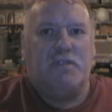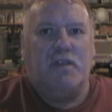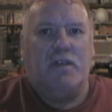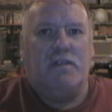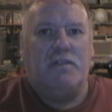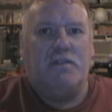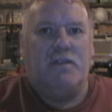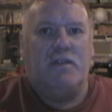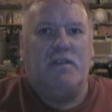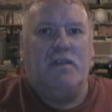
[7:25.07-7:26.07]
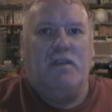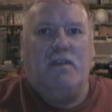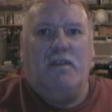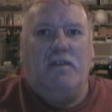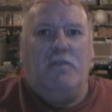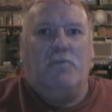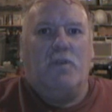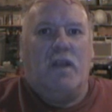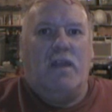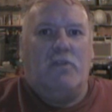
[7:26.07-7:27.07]
And
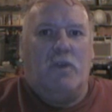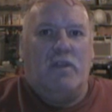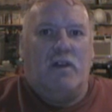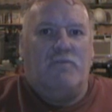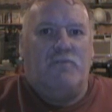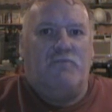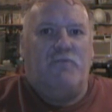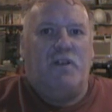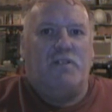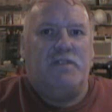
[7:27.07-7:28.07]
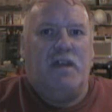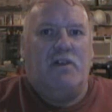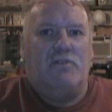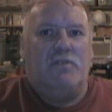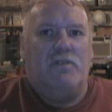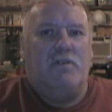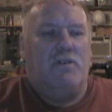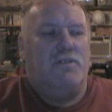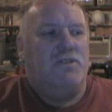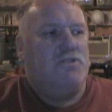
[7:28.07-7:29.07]
where I quite often fell down
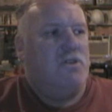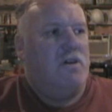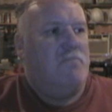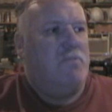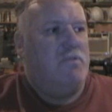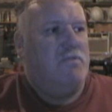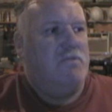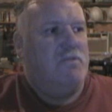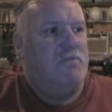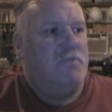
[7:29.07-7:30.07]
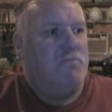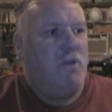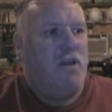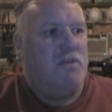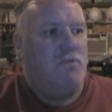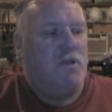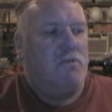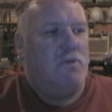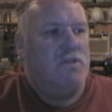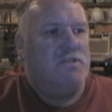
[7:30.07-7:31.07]
on the job with body work
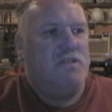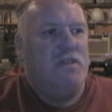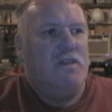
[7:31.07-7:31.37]
was,